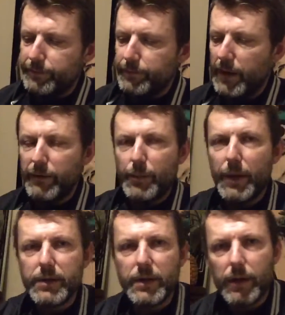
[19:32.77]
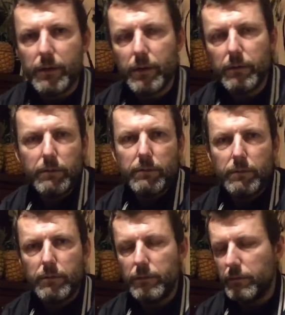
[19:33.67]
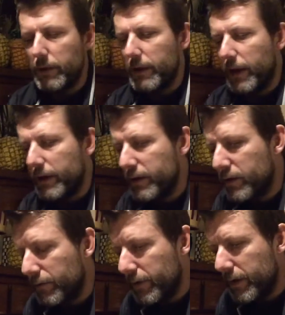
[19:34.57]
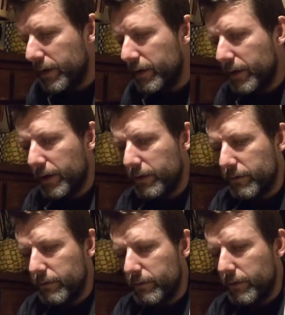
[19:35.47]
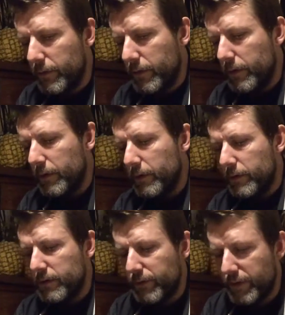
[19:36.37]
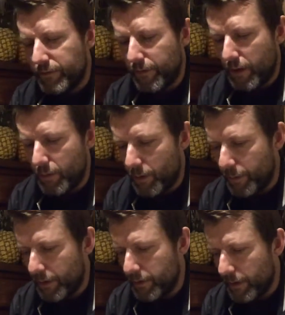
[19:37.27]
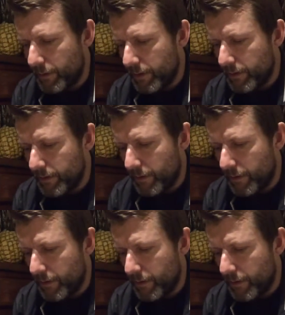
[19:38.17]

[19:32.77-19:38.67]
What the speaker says: But Harry Potter, again, it's not really doesn't really float my boat, that one.